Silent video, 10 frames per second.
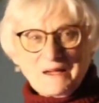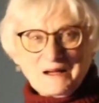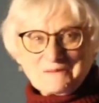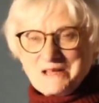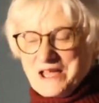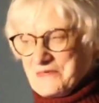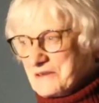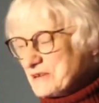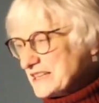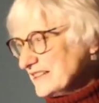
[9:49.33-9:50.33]
um, and then
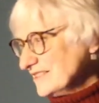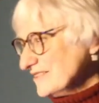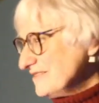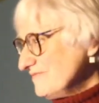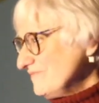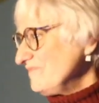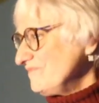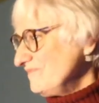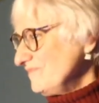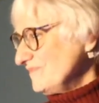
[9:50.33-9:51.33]
we can
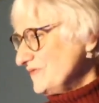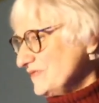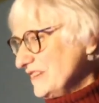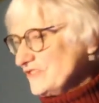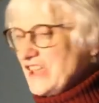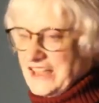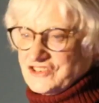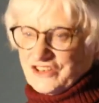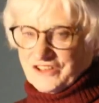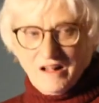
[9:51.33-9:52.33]
engage
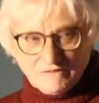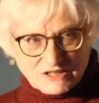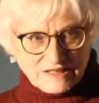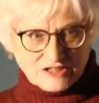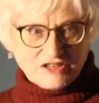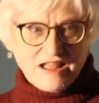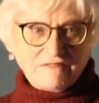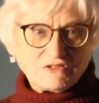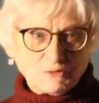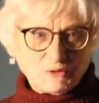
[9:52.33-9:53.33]
in a conversation
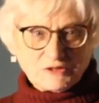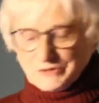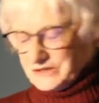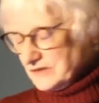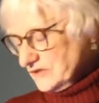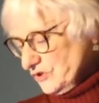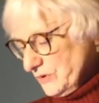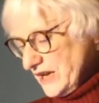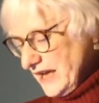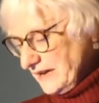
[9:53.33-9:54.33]
afterward with
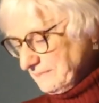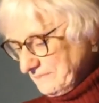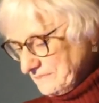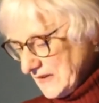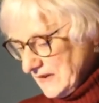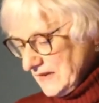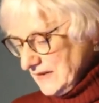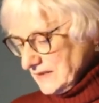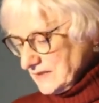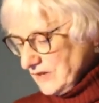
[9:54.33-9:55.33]
Q&A.
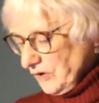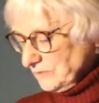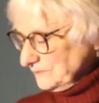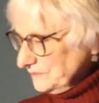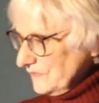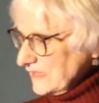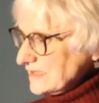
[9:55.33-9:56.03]
So this